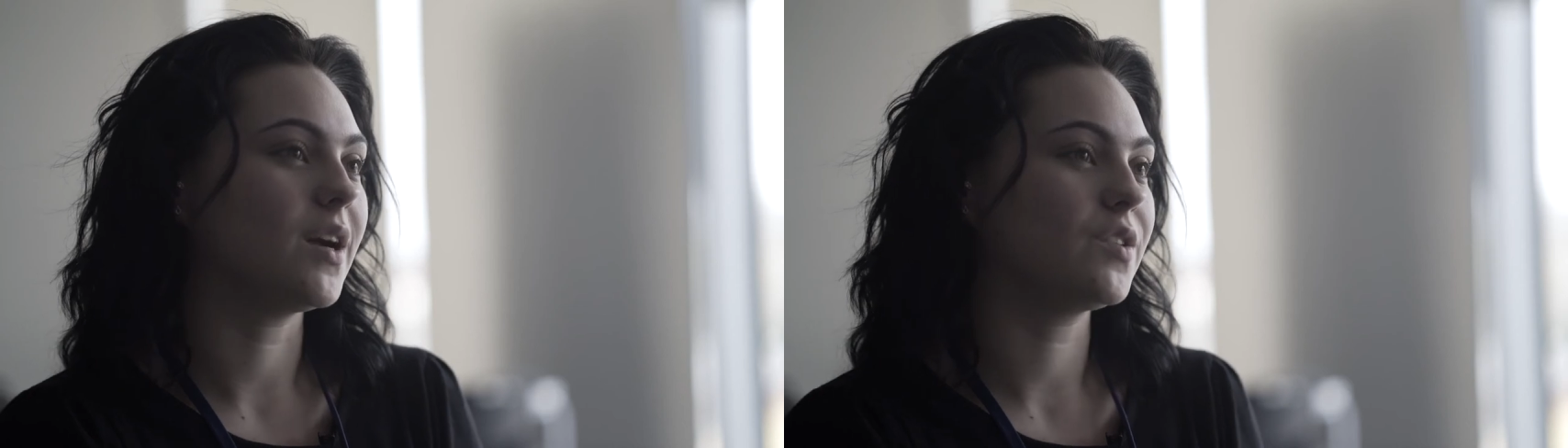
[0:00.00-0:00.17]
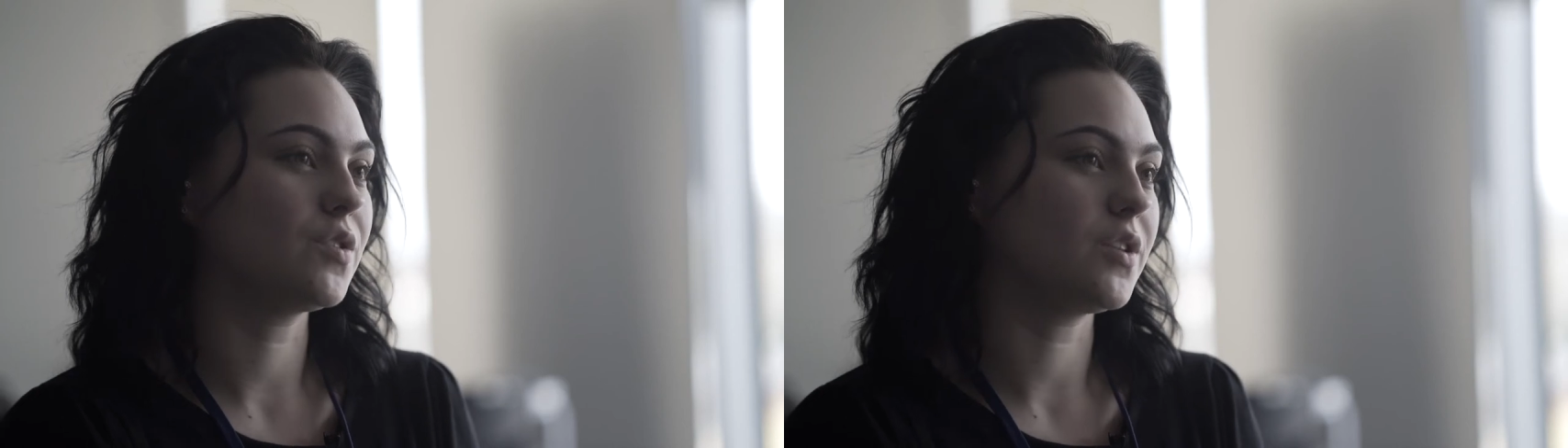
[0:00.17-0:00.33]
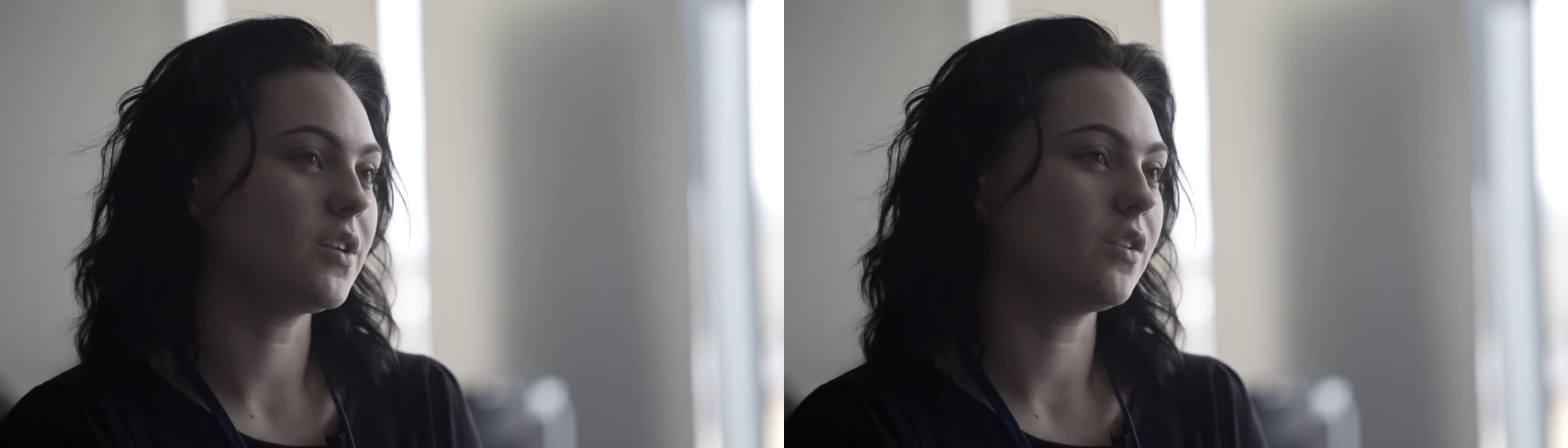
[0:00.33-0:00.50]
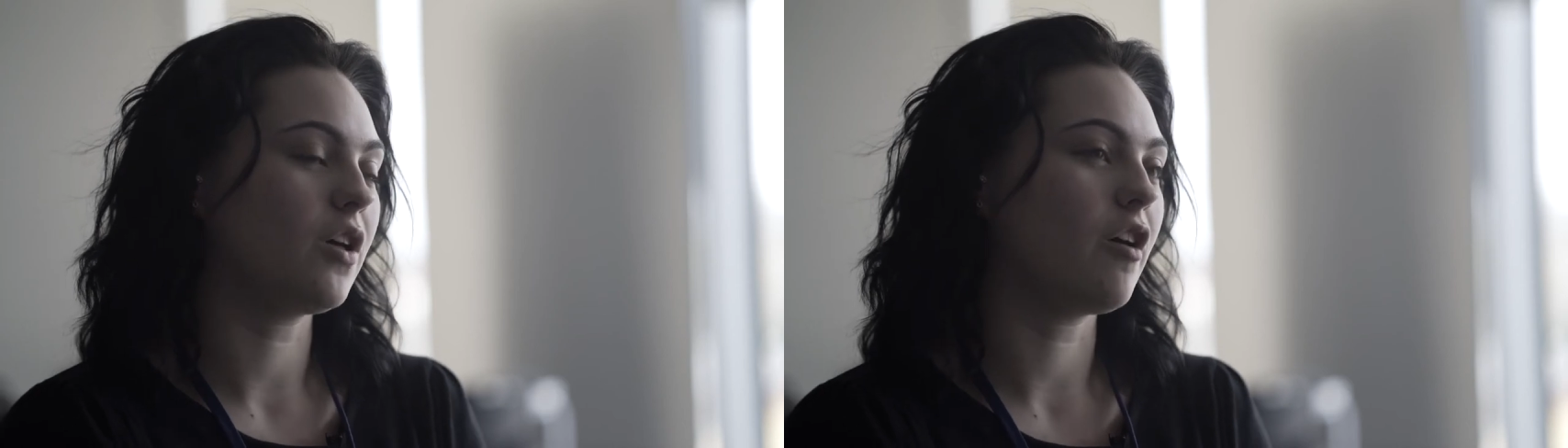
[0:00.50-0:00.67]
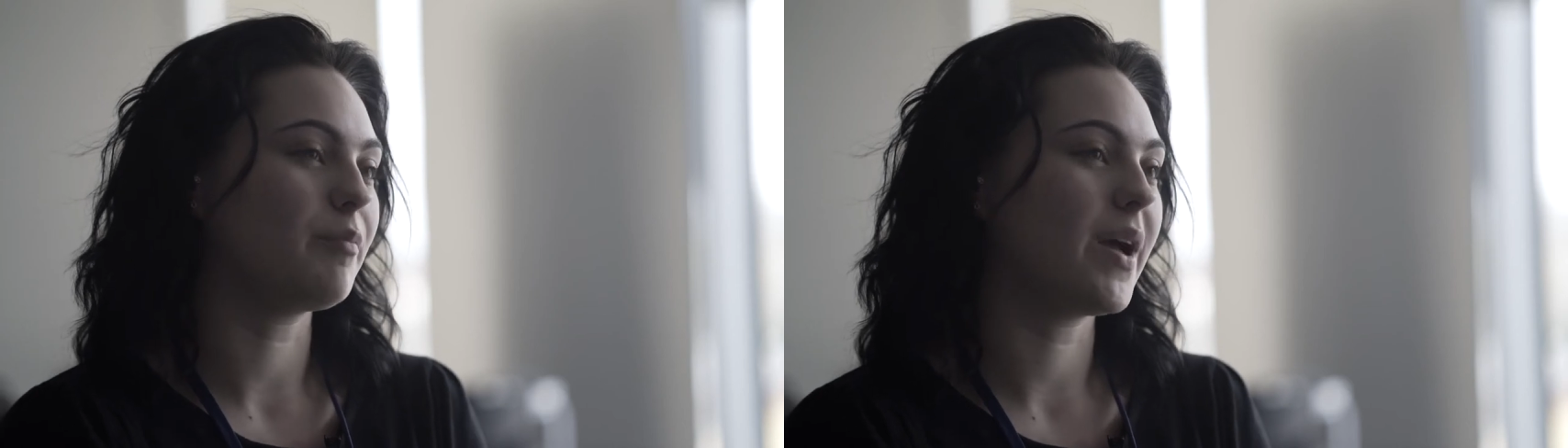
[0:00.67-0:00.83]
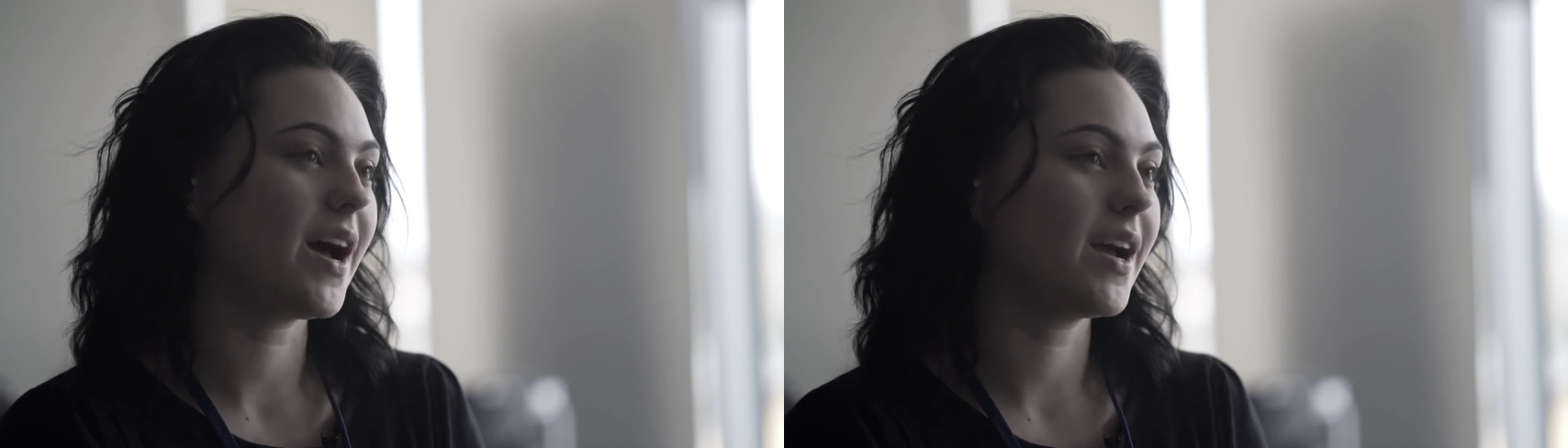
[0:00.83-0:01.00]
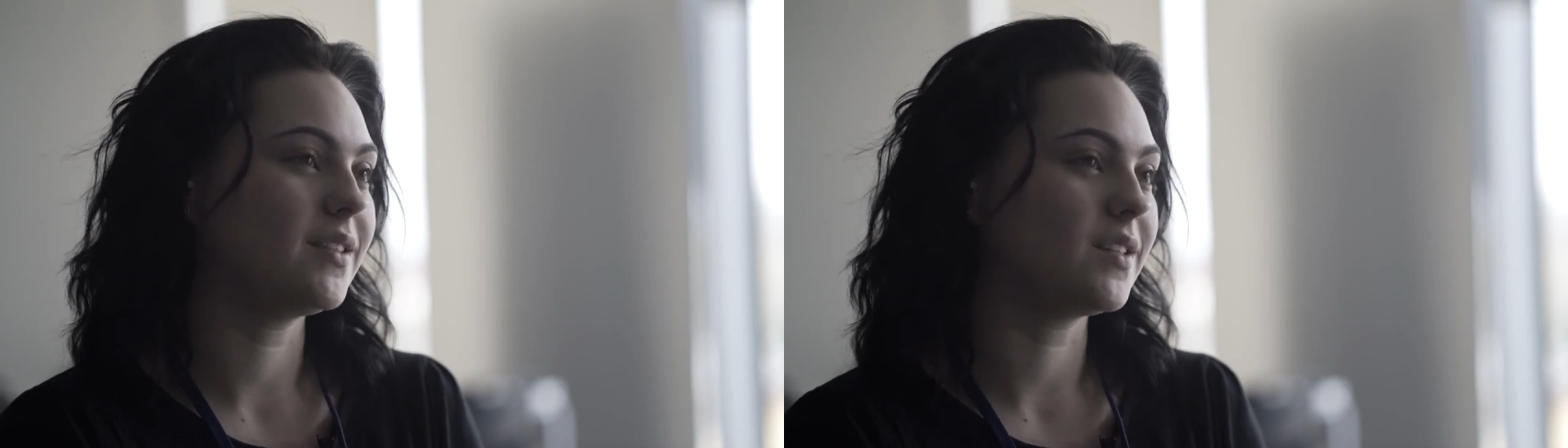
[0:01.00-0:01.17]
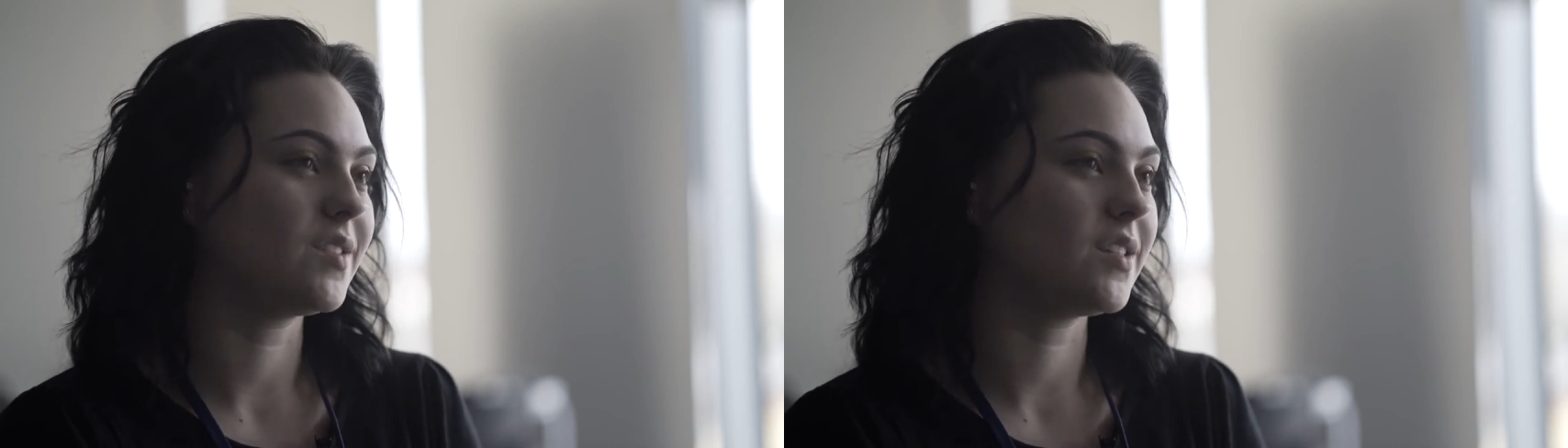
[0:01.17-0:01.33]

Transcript: where I studied a lot of behind the